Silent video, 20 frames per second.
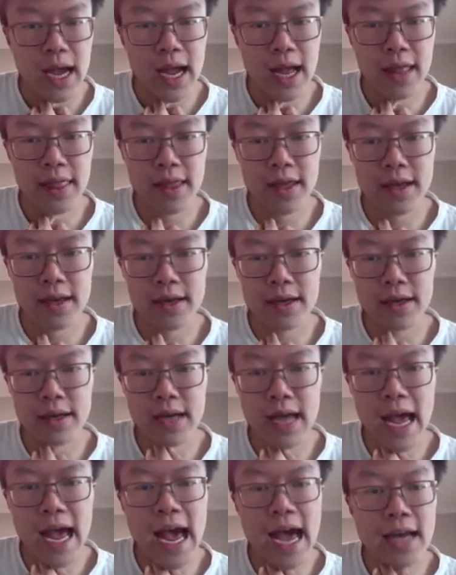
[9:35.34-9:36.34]
and then
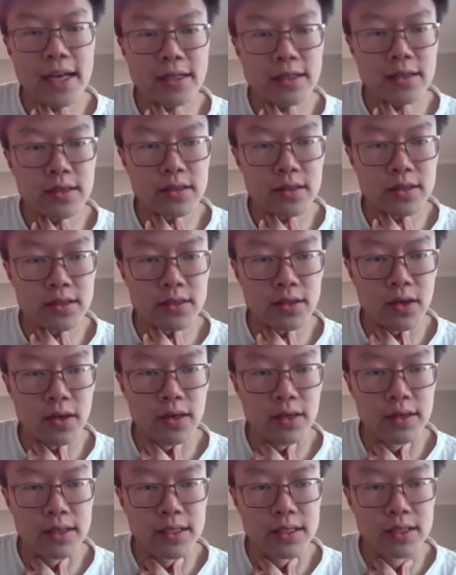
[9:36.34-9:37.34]
add it to the
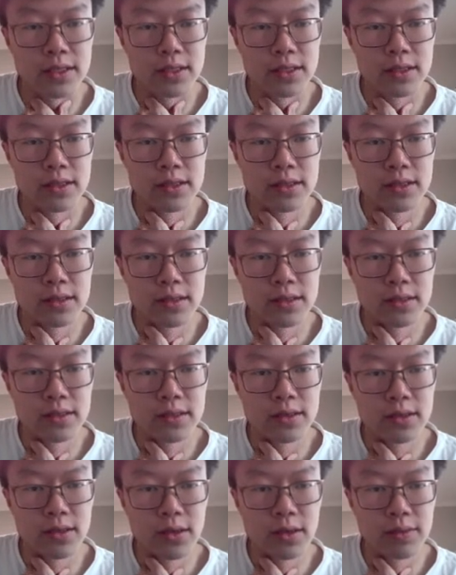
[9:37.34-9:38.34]
starting digits,
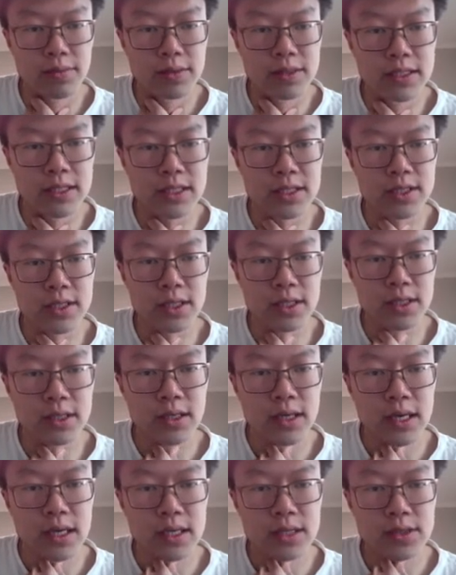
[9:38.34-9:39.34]
starting position,
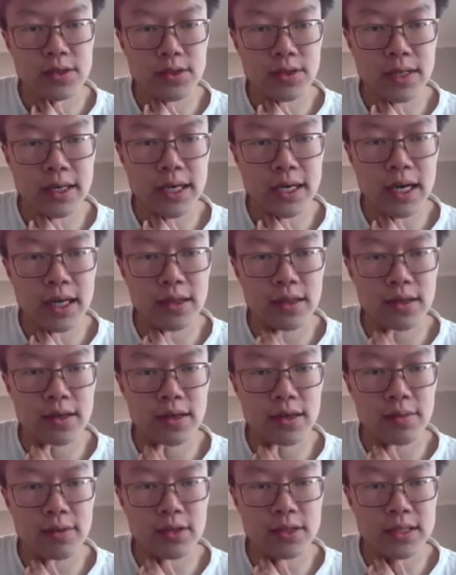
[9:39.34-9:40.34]
so they got the
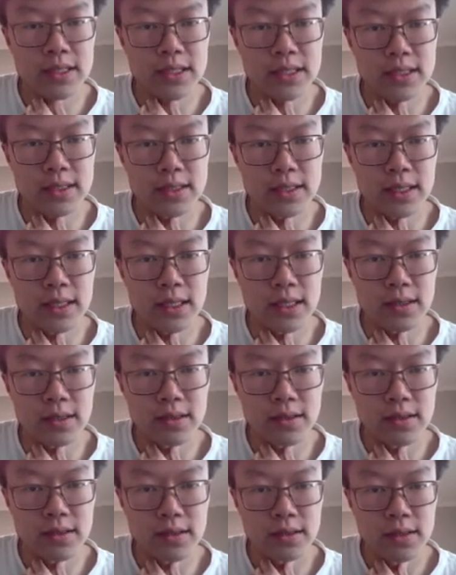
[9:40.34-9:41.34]
number 16
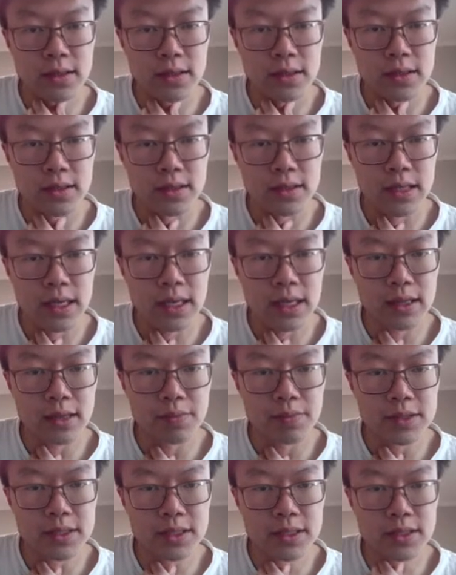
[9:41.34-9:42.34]
at the
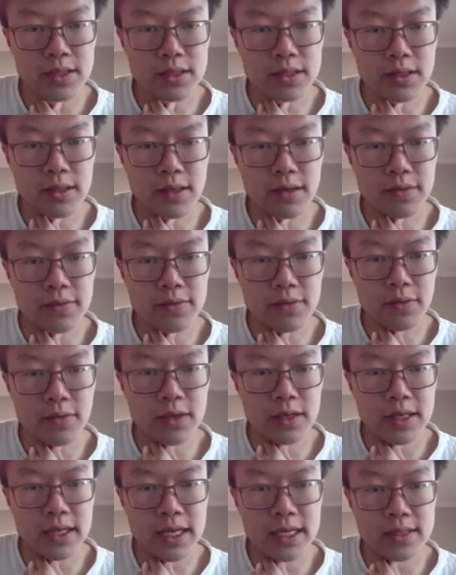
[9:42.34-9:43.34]
position of
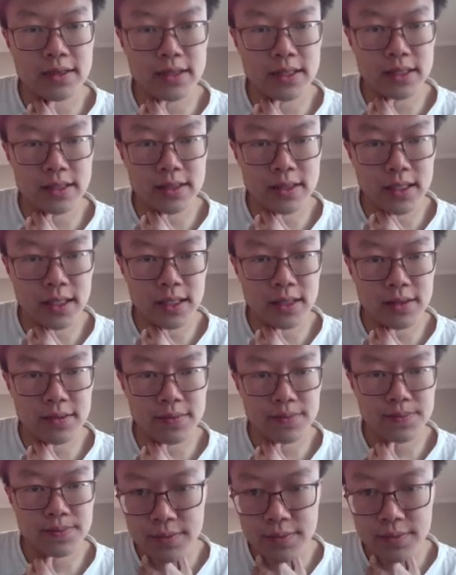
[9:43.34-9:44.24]
1 at 16.